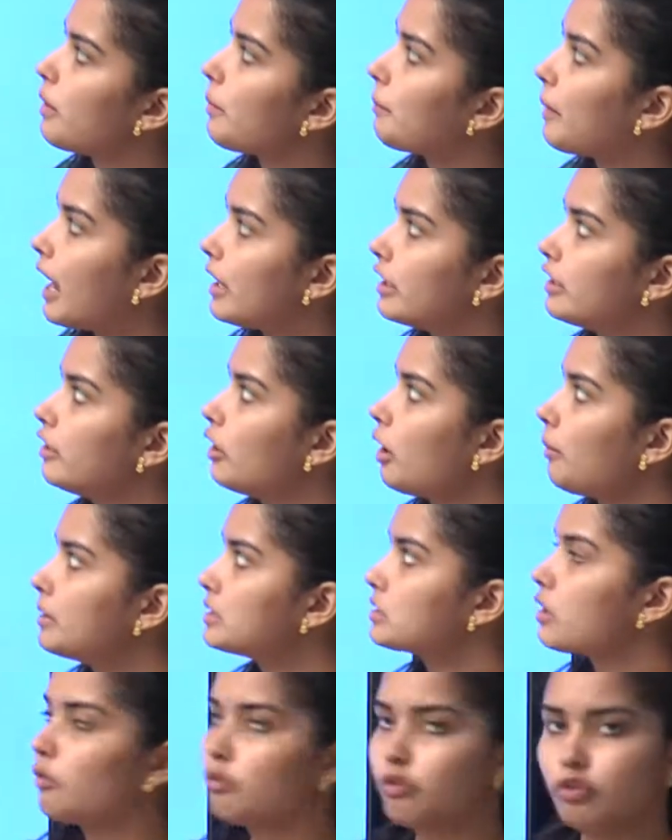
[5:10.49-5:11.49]
A palindrome
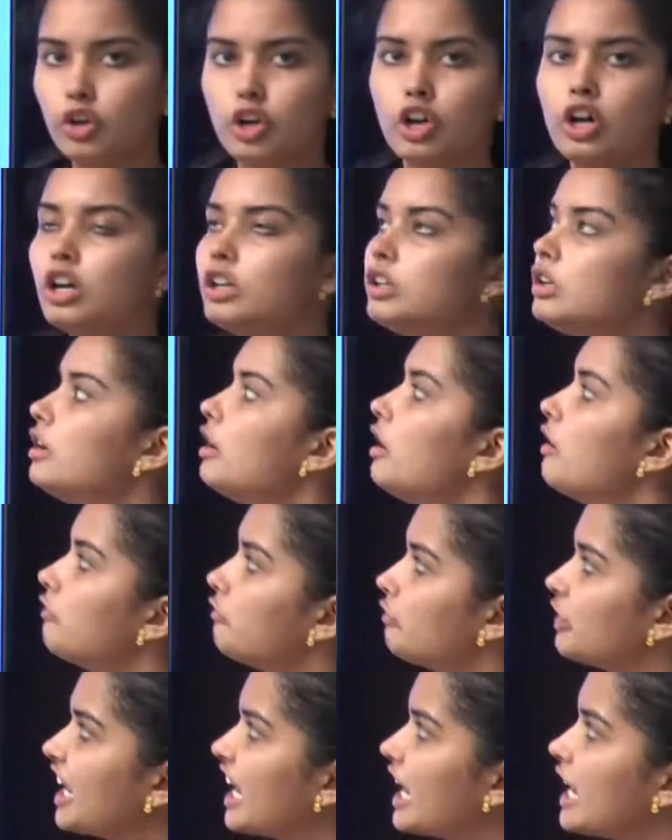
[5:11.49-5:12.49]
is a word,
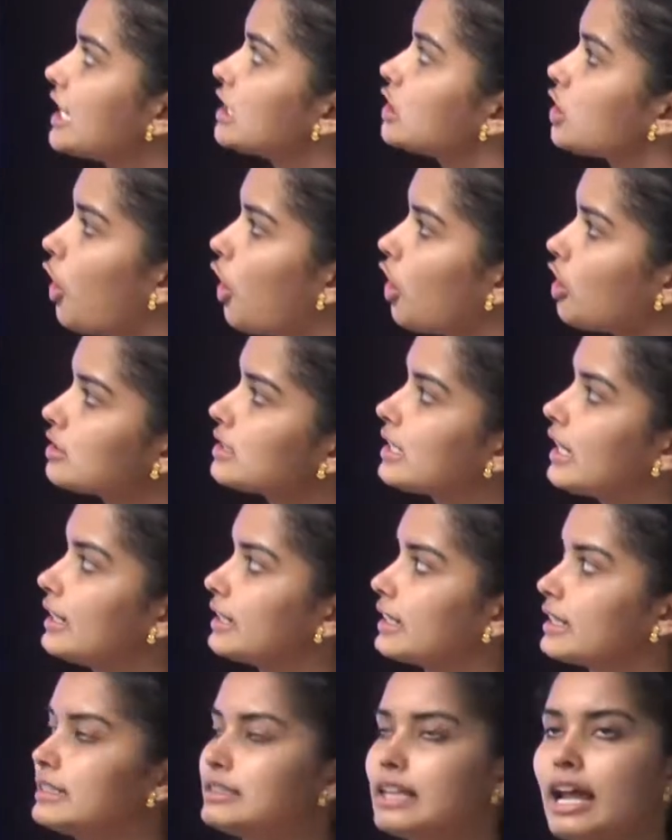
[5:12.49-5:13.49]
phrase or
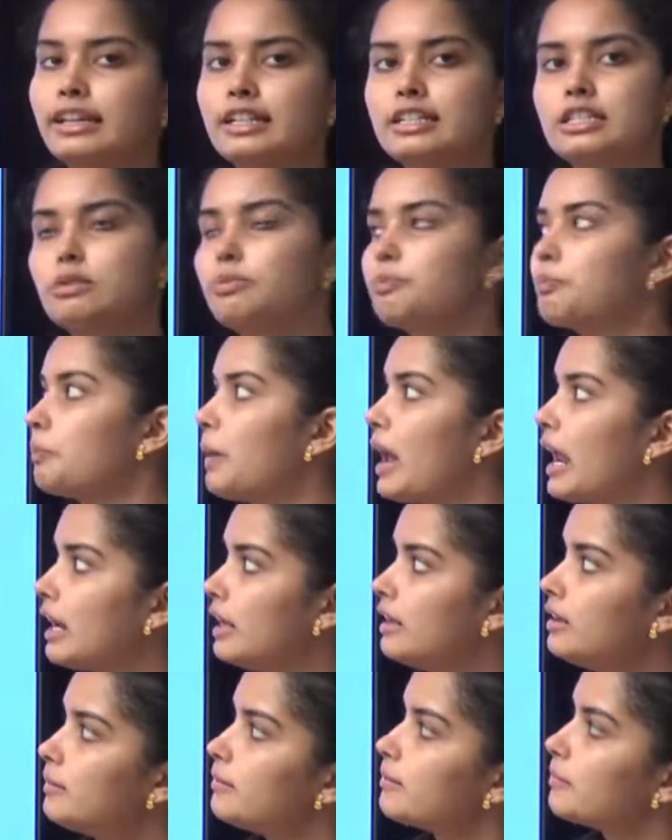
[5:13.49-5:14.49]
sentence that is
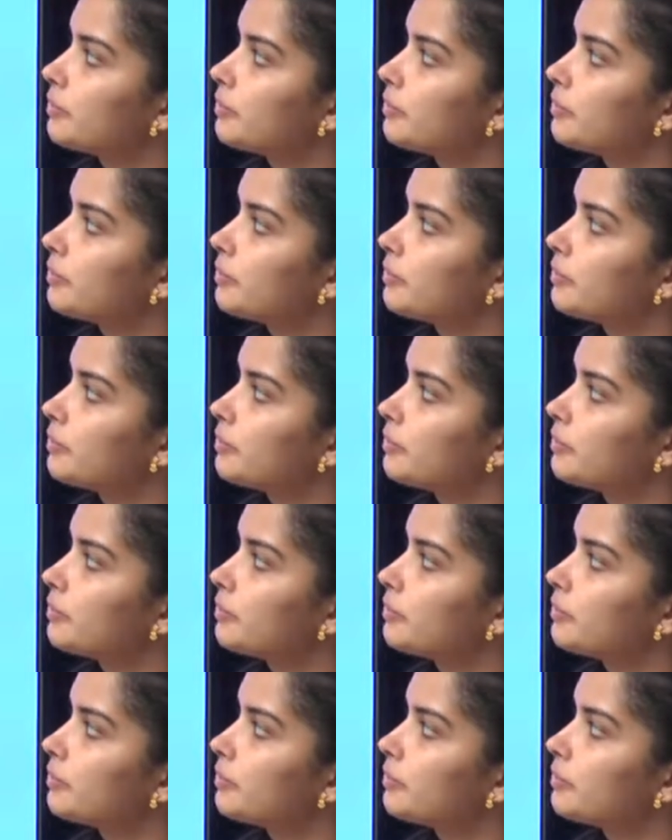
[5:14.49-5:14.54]
spelled